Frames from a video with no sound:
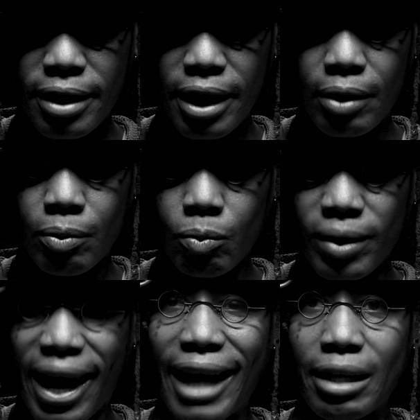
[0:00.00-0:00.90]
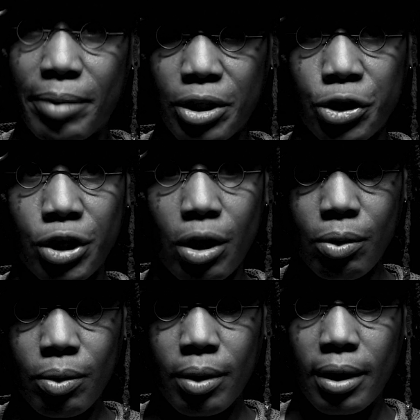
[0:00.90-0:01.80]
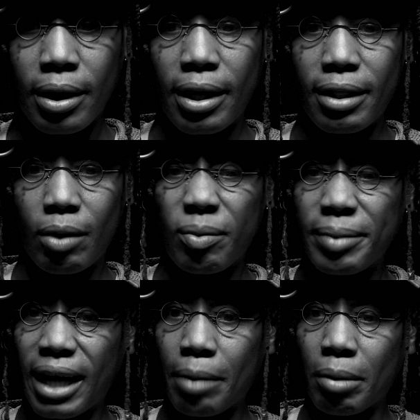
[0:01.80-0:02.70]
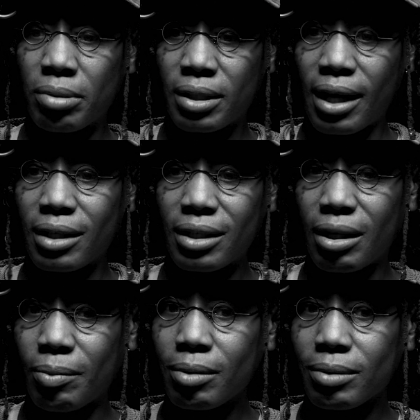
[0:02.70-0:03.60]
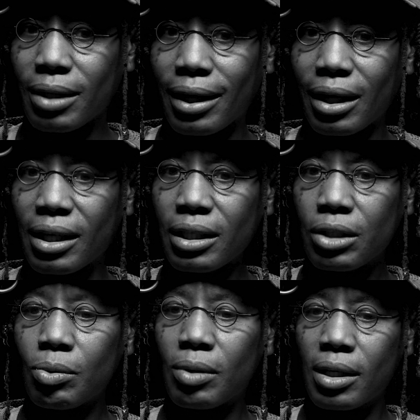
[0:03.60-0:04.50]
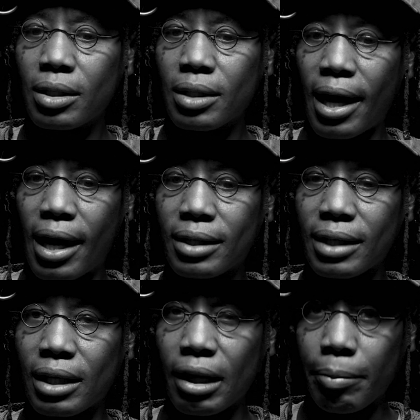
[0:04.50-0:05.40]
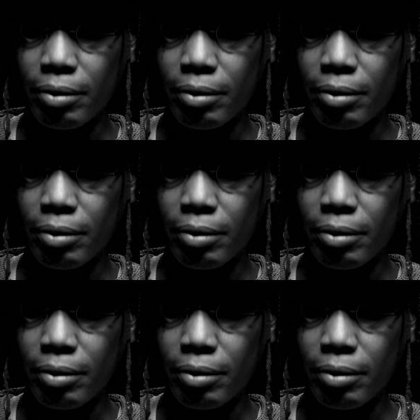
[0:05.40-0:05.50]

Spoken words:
then we had them in the show. And then we became obsessed. And then we was like, let's do this as a labor